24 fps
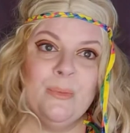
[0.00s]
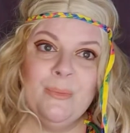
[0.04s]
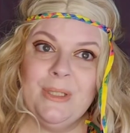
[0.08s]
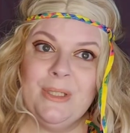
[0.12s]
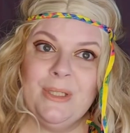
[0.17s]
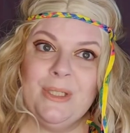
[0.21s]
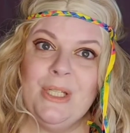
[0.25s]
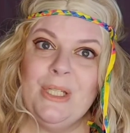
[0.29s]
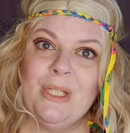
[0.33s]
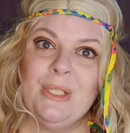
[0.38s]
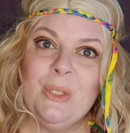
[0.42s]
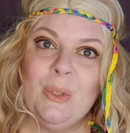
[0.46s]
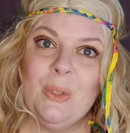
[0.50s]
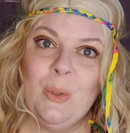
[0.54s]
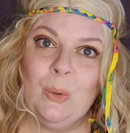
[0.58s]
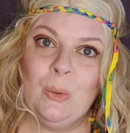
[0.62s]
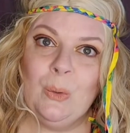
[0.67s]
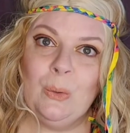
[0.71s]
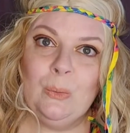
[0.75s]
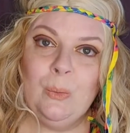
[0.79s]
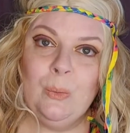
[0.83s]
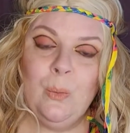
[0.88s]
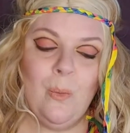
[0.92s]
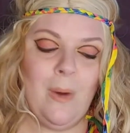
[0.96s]
Mingy's
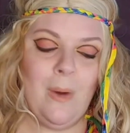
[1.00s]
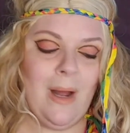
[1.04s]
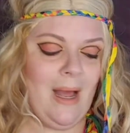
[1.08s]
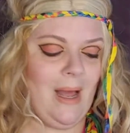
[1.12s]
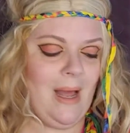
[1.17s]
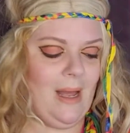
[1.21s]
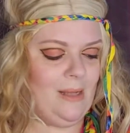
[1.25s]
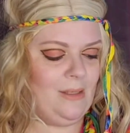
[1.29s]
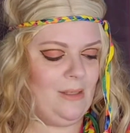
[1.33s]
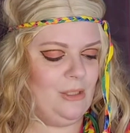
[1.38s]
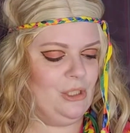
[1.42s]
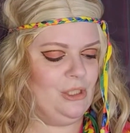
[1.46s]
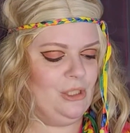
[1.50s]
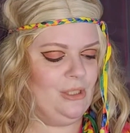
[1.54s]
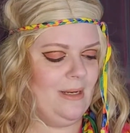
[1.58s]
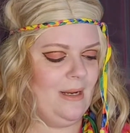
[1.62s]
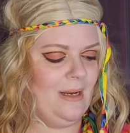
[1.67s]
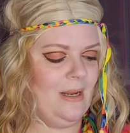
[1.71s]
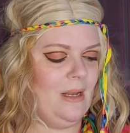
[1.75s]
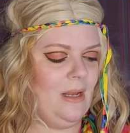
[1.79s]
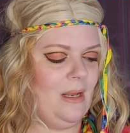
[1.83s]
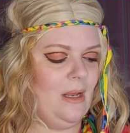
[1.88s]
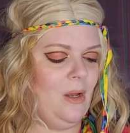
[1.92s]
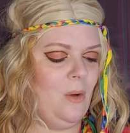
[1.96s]
gold watch,
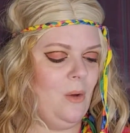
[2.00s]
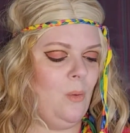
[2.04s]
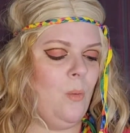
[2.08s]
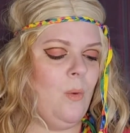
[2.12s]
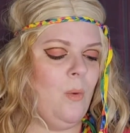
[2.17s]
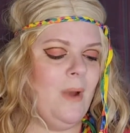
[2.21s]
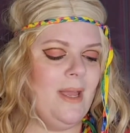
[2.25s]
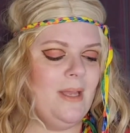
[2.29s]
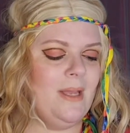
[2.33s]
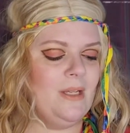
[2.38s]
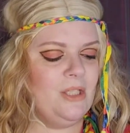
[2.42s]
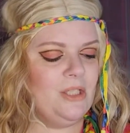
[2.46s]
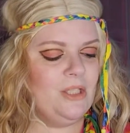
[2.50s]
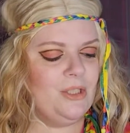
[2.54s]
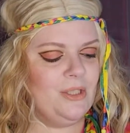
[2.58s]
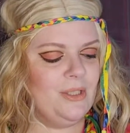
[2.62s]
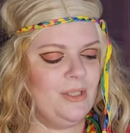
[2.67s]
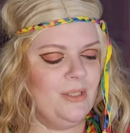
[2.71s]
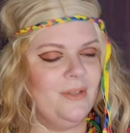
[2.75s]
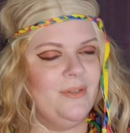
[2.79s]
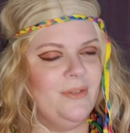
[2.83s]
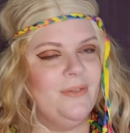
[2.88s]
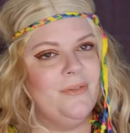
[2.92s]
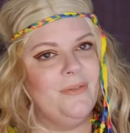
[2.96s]
which
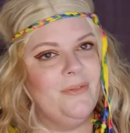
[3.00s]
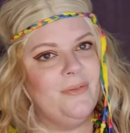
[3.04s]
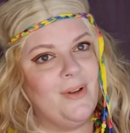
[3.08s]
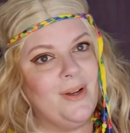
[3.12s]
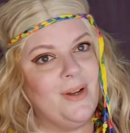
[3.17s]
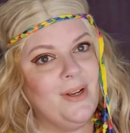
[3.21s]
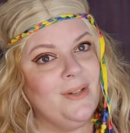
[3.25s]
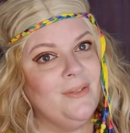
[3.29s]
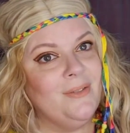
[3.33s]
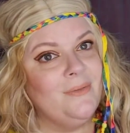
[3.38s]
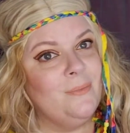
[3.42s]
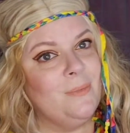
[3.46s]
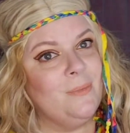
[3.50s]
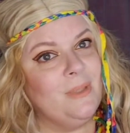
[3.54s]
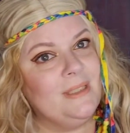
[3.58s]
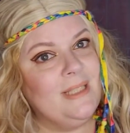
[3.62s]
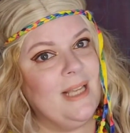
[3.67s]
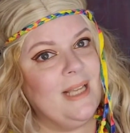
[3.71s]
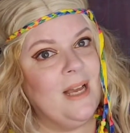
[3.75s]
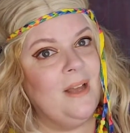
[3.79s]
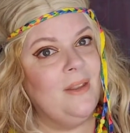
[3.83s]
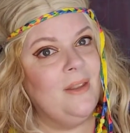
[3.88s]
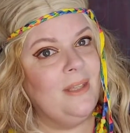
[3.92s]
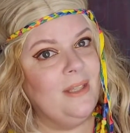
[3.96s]
Favre would
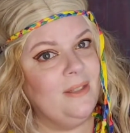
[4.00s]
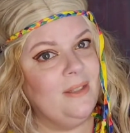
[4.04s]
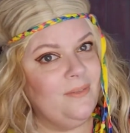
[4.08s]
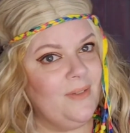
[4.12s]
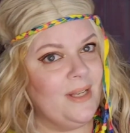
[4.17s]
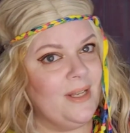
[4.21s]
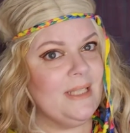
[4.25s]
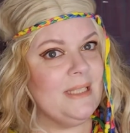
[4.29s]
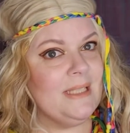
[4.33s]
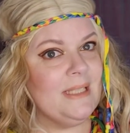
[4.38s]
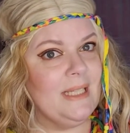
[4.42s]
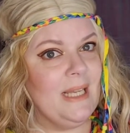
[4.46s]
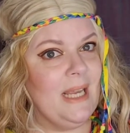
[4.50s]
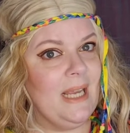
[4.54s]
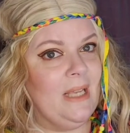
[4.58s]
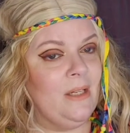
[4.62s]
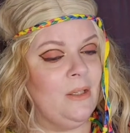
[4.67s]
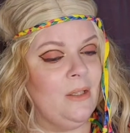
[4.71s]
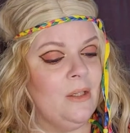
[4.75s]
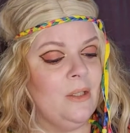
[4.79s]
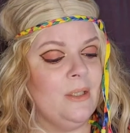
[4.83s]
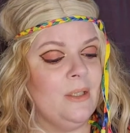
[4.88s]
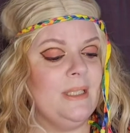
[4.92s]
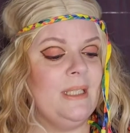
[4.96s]
tell the
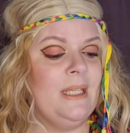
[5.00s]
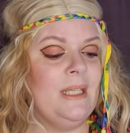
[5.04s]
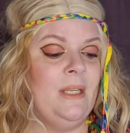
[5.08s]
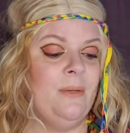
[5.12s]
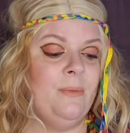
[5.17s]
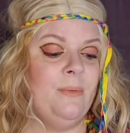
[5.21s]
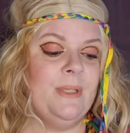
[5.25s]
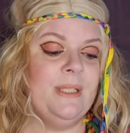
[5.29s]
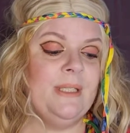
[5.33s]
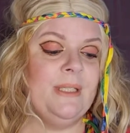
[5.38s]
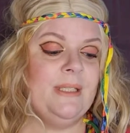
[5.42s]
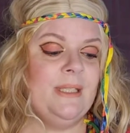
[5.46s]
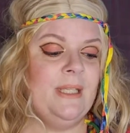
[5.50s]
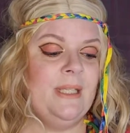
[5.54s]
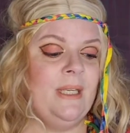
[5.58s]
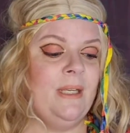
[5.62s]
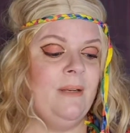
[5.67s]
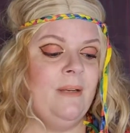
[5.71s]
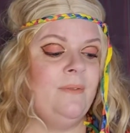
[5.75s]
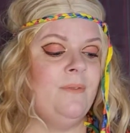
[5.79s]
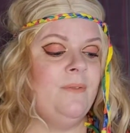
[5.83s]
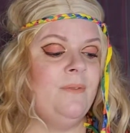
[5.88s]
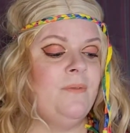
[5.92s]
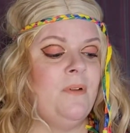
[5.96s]
investigators he
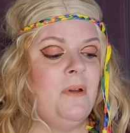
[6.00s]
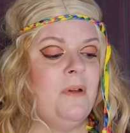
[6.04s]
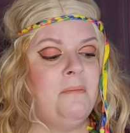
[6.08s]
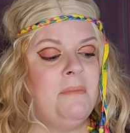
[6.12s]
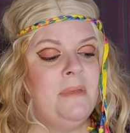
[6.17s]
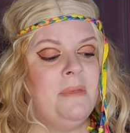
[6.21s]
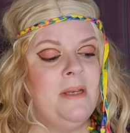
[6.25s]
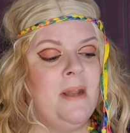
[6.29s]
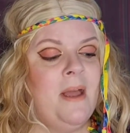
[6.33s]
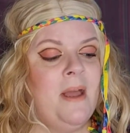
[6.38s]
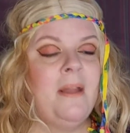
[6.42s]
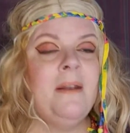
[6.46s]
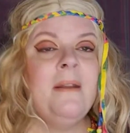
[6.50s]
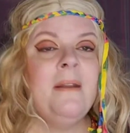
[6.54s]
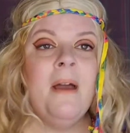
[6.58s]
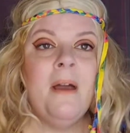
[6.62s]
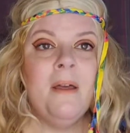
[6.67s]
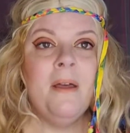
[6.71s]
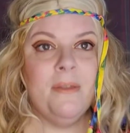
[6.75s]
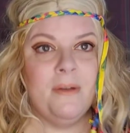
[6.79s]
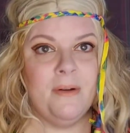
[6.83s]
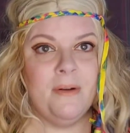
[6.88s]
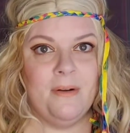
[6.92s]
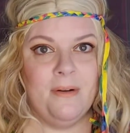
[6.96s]
received from none
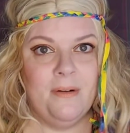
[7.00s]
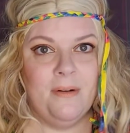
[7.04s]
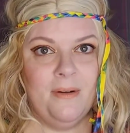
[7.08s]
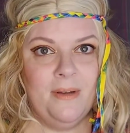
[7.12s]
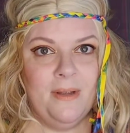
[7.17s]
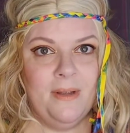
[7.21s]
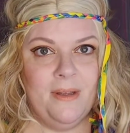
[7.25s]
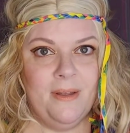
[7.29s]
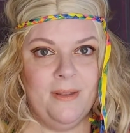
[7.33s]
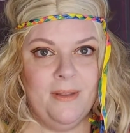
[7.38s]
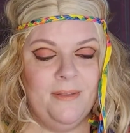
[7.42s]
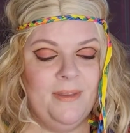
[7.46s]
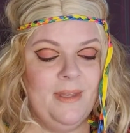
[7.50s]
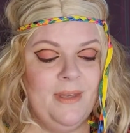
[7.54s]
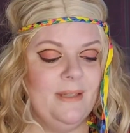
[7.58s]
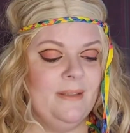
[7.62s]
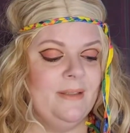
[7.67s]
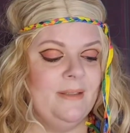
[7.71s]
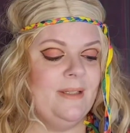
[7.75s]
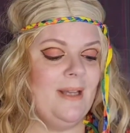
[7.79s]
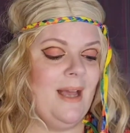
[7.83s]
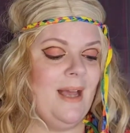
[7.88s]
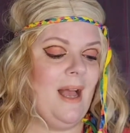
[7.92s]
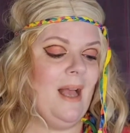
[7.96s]
other
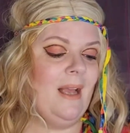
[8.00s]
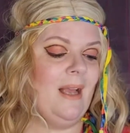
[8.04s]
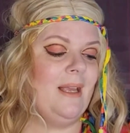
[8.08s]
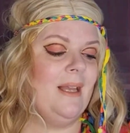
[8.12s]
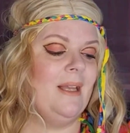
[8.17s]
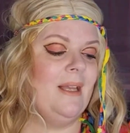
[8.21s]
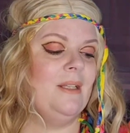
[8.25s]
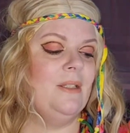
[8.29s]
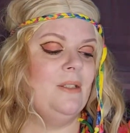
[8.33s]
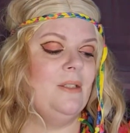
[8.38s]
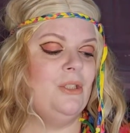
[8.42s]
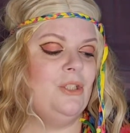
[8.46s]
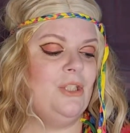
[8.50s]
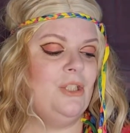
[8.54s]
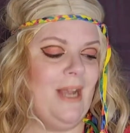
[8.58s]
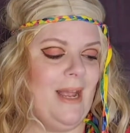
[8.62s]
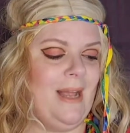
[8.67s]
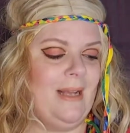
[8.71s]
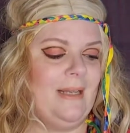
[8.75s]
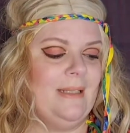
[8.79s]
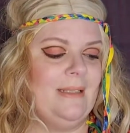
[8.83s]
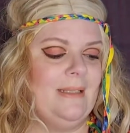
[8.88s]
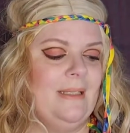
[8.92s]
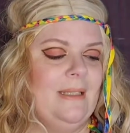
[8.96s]
than Doc
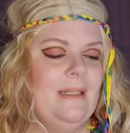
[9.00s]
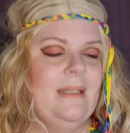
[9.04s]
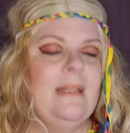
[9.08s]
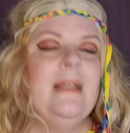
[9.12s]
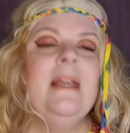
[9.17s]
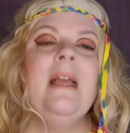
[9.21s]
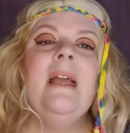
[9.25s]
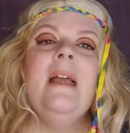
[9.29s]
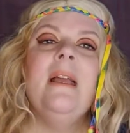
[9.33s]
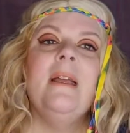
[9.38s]
Jackson.